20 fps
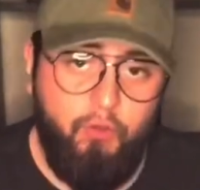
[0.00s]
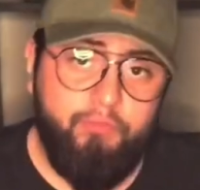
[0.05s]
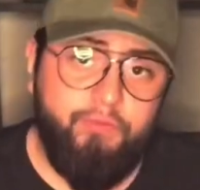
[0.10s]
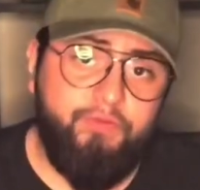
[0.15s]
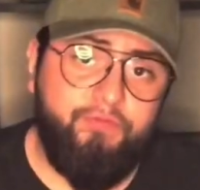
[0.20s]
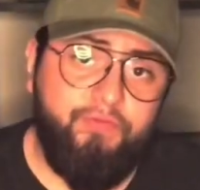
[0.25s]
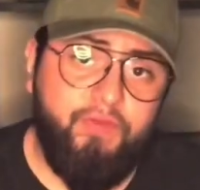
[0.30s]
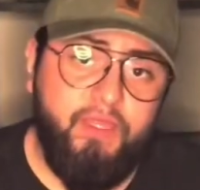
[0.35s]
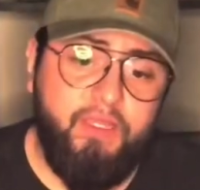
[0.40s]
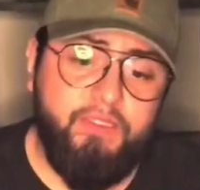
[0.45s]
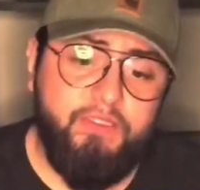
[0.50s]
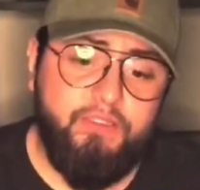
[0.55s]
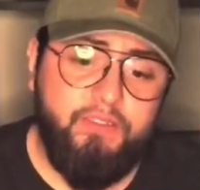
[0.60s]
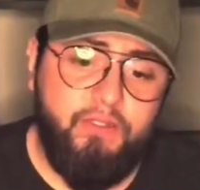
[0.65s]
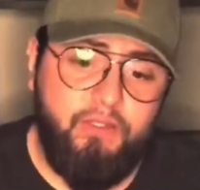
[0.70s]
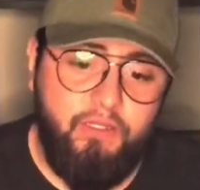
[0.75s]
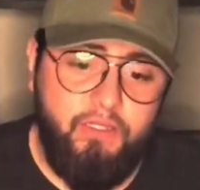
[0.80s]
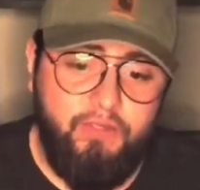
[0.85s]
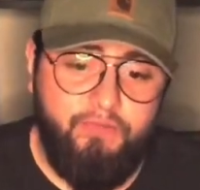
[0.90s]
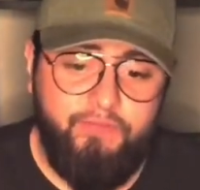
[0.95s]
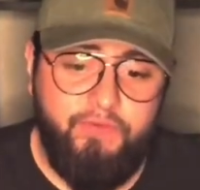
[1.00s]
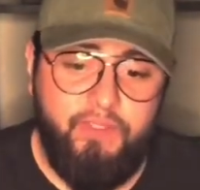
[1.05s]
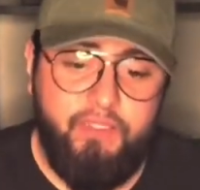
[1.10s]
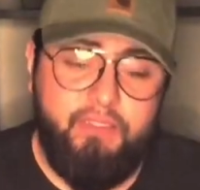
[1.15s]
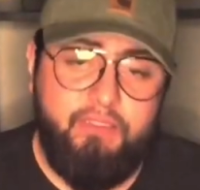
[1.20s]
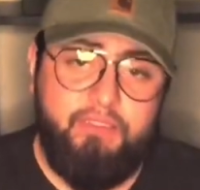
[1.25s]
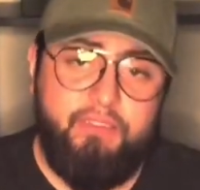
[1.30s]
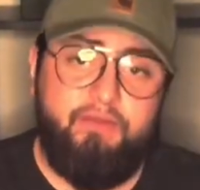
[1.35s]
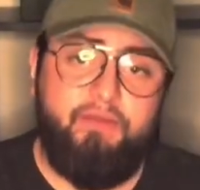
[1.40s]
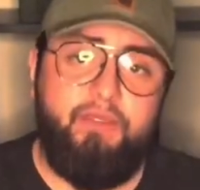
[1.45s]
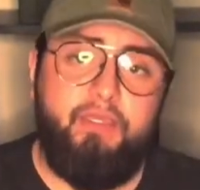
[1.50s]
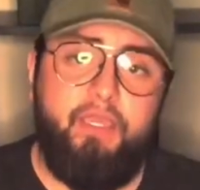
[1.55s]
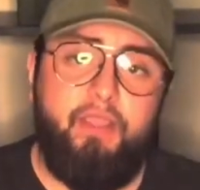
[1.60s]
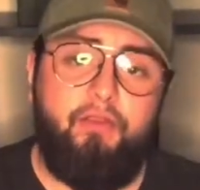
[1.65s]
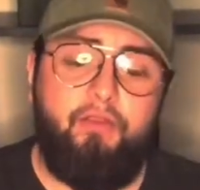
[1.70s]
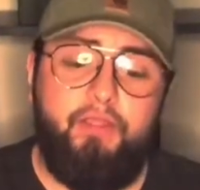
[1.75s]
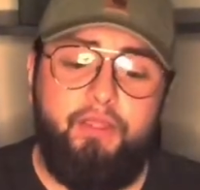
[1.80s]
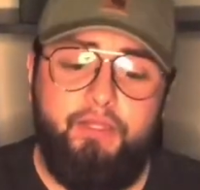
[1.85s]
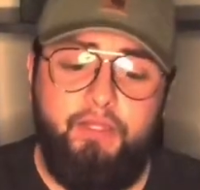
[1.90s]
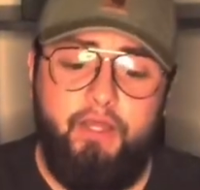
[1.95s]
defense, or are you get it for conceal and
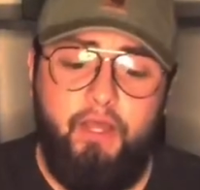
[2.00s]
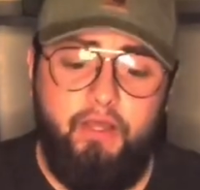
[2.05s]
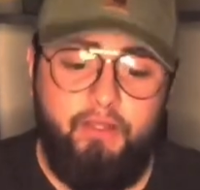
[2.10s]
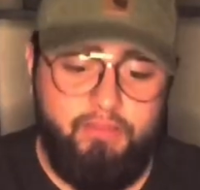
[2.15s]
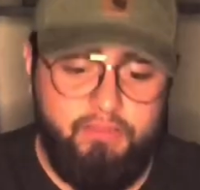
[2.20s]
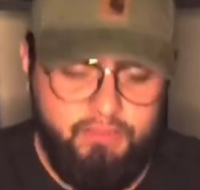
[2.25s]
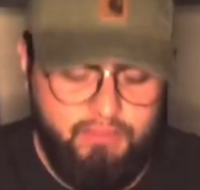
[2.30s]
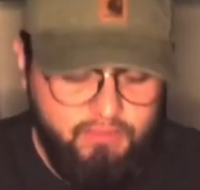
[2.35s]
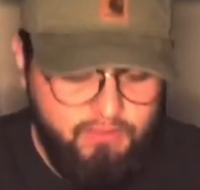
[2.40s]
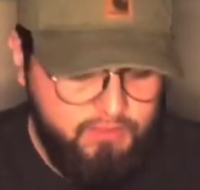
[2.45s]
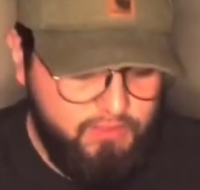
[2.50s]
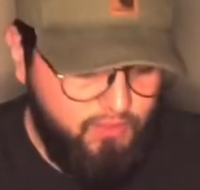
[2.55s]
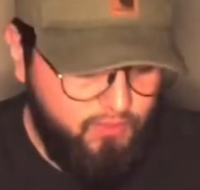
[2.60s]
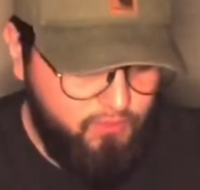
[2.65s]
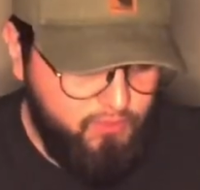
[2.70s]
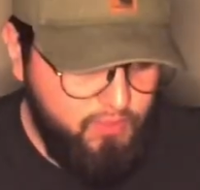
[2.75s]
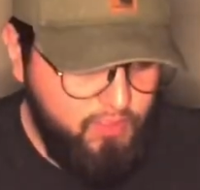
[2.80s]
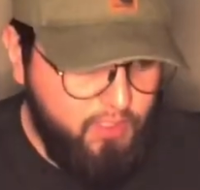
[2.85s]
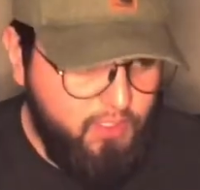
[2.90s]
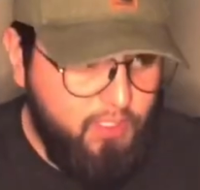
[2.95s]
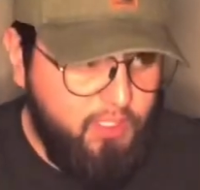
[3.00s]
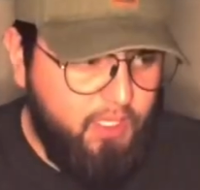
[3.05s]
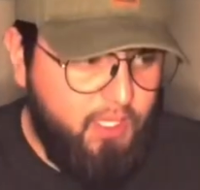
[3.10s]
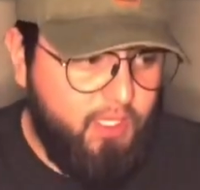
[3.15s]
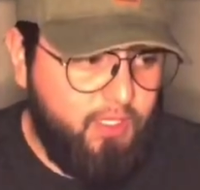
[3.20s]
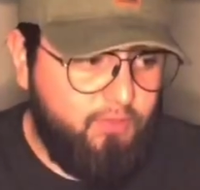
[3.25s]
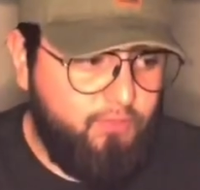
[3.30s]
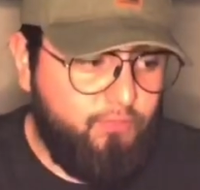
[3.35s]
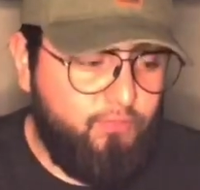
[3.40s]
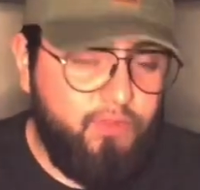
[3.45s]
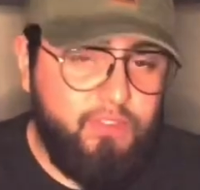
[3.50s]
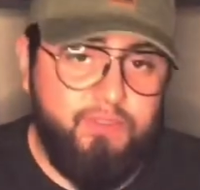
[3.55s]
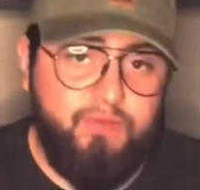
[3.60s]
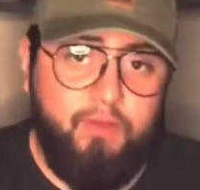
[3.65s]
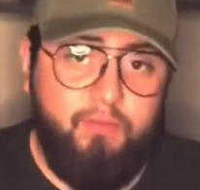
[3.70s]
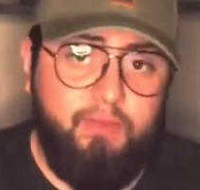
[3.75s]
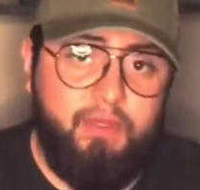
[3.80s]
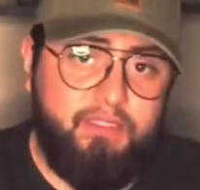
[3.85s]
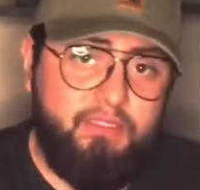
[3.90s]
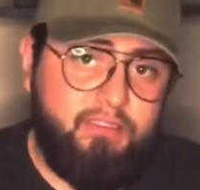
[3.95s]
carry and hunting? So, and the reason what
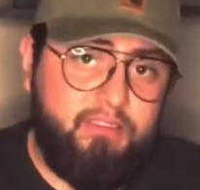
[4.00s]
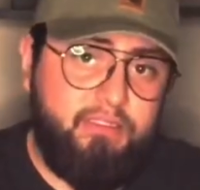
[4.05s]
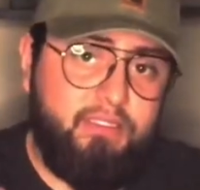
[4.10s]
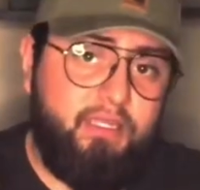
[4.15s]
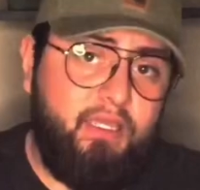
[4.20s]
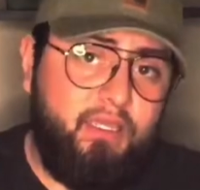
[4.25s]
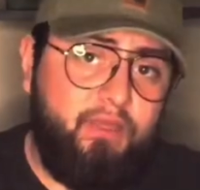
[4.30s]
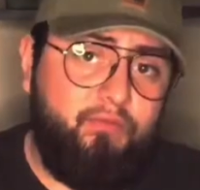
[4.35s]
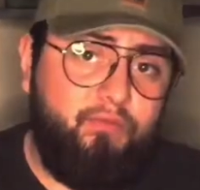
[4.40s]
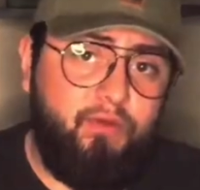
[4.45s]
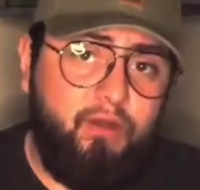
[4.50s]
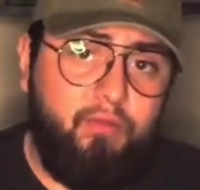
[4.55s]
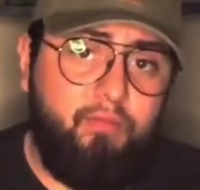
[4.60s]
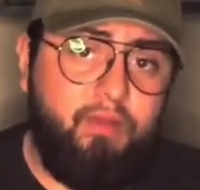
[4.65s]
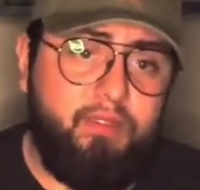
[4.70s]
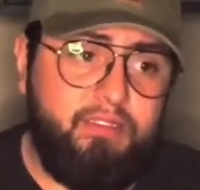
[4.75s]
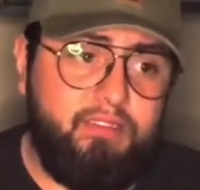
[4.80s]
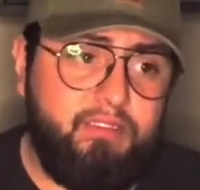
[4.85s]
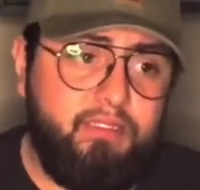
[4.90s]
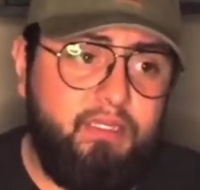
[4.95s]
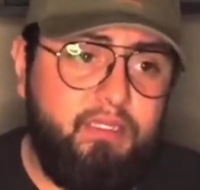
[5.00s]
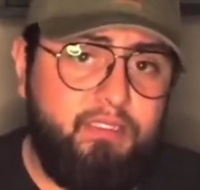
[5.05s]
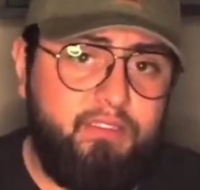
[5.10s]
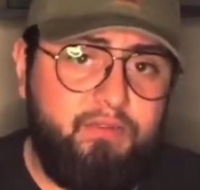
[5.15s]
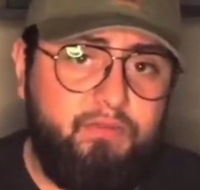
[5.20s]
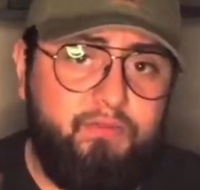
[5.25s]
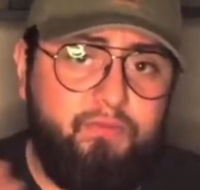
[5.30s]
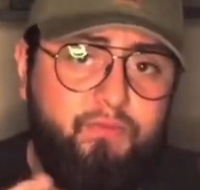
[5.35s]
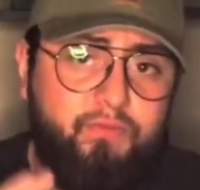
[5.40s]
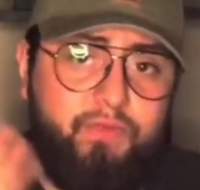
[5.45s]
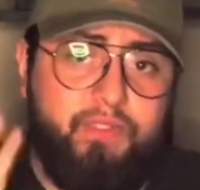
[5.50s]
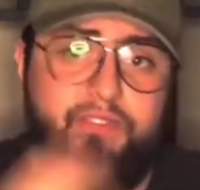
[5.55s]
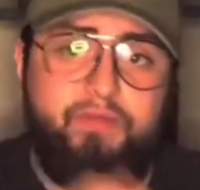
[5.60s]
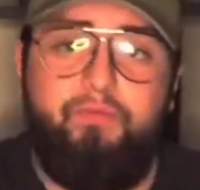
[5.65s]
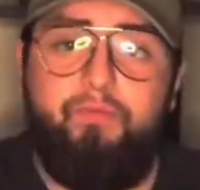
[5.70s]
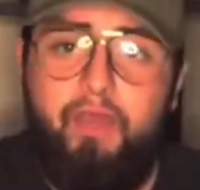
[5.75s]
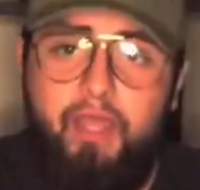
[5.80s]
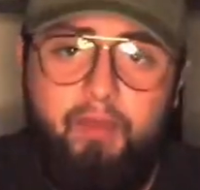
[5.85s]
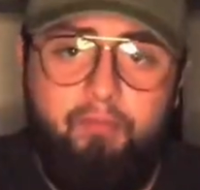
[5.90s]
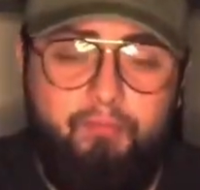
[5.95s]
I'm about to say is the
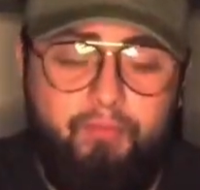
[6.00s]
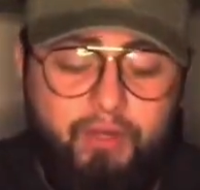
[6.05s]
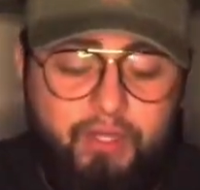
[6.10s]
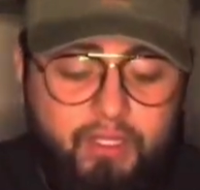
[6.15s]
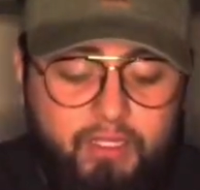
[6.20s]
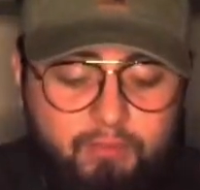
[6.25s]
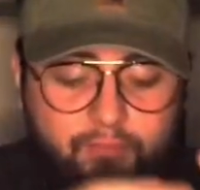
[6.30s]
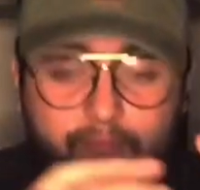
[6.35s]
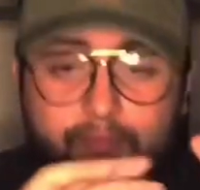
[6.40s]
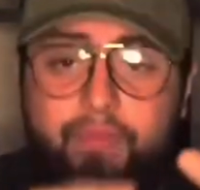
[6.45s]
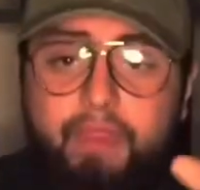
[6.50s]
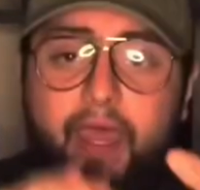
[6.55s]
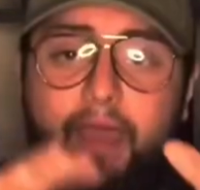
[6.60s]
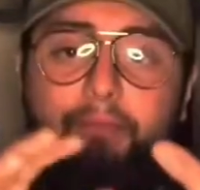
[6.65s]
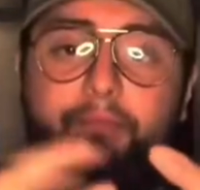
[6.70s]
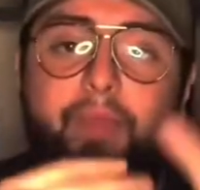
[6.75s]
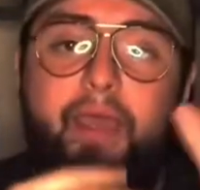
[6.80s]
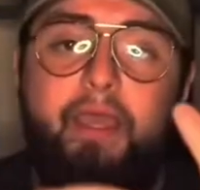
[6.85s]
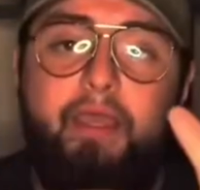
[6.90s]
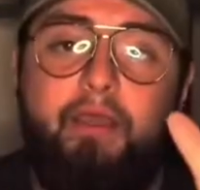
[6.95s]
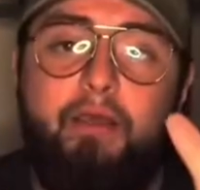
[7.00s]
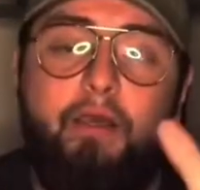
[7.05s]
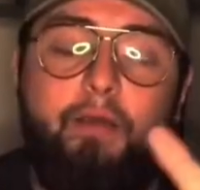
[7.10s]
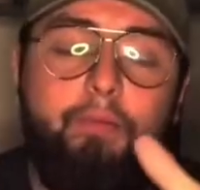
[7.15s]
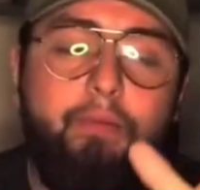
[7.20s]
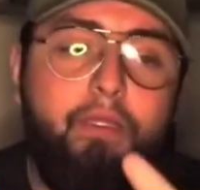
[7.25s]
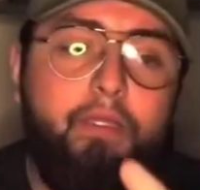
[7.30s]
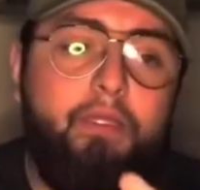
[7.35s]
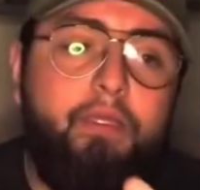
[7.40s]
reason why I'm bringing that back up.